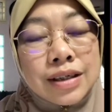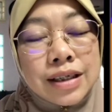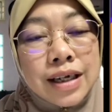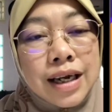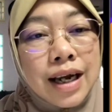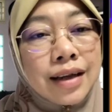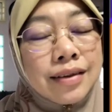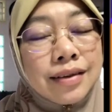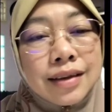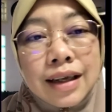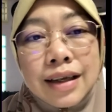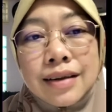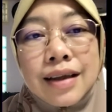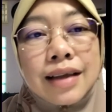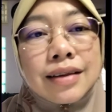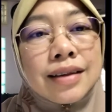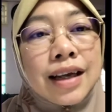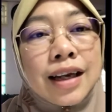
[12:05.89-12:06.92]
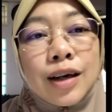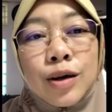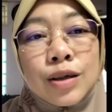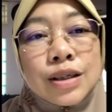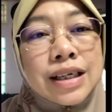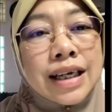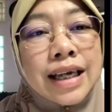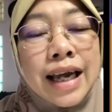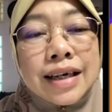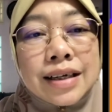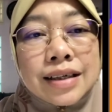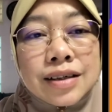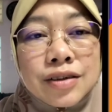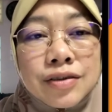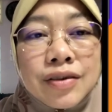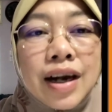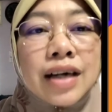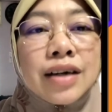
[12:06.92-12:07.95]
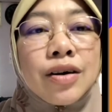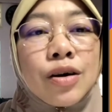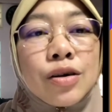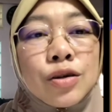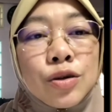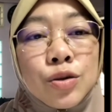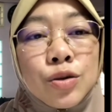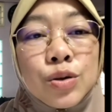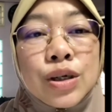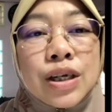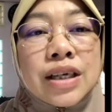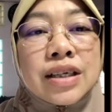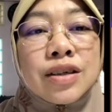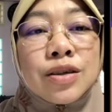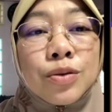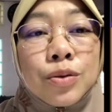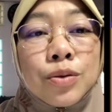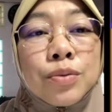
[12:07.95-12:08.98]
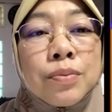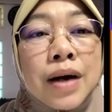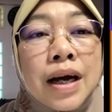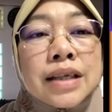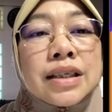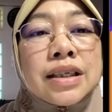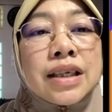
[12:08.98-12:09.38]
I think that technology can attract your students so much